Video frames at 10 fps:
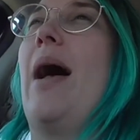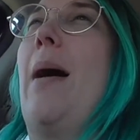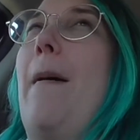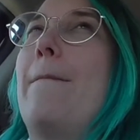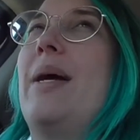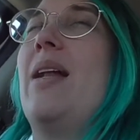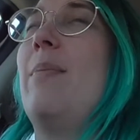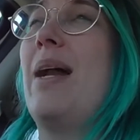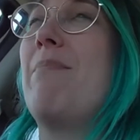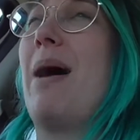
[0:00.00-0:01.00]
And
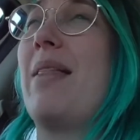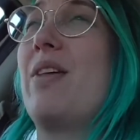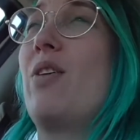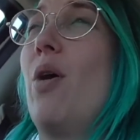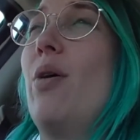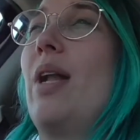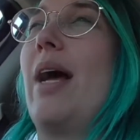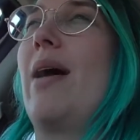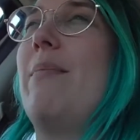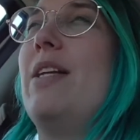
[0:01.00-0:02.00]
about a month ago,
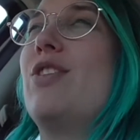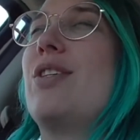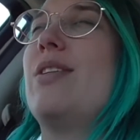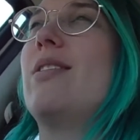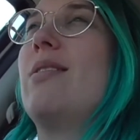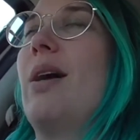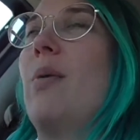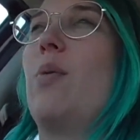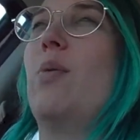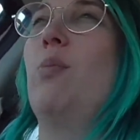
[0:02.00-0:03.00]
like I mentioned,
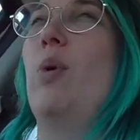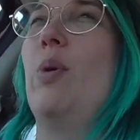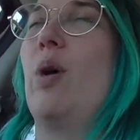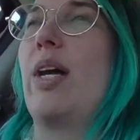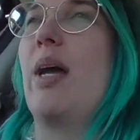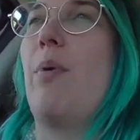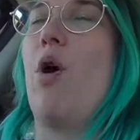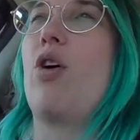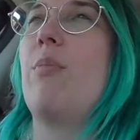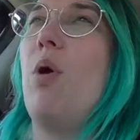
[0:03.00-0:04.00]
like we were looking at
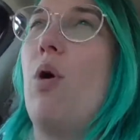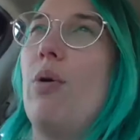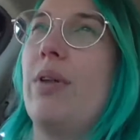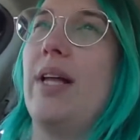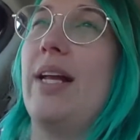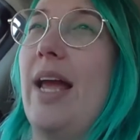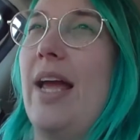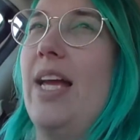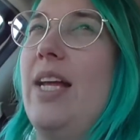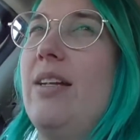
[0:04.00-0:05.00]
Pokemon that he
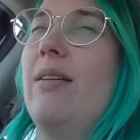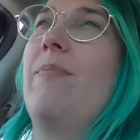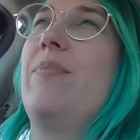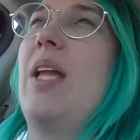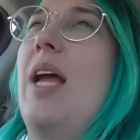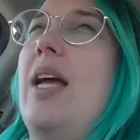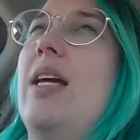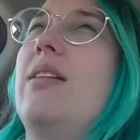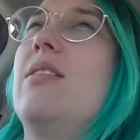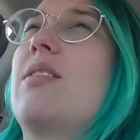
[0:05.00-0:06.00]
had,
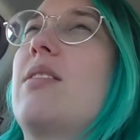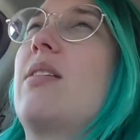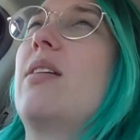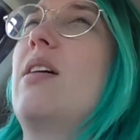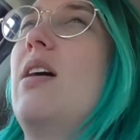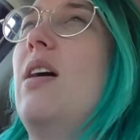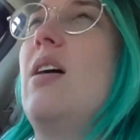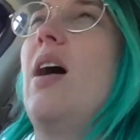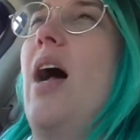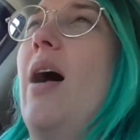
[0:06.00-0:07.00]
and
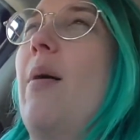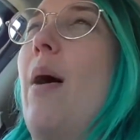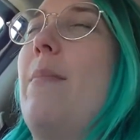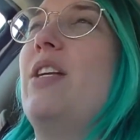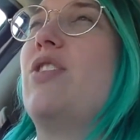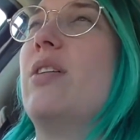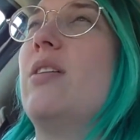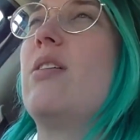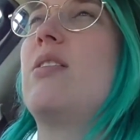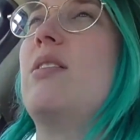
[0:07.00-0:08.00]
I
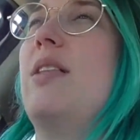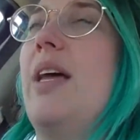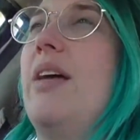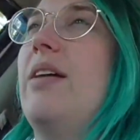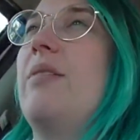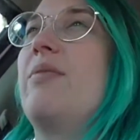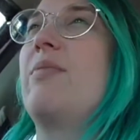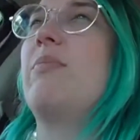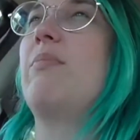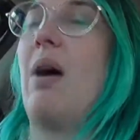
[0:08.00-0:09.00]
mentioned that
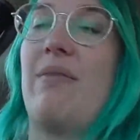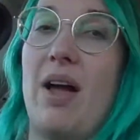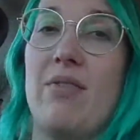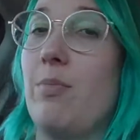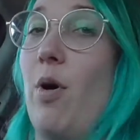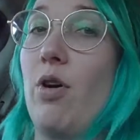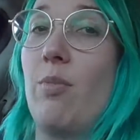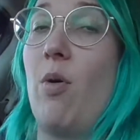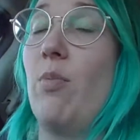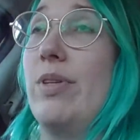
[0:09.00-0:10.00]
my favourite
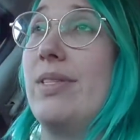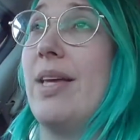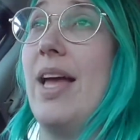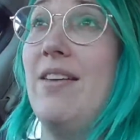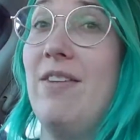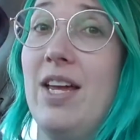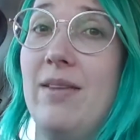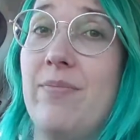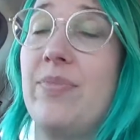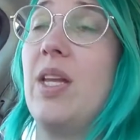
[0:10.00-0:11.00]
Pokemon was Eevee.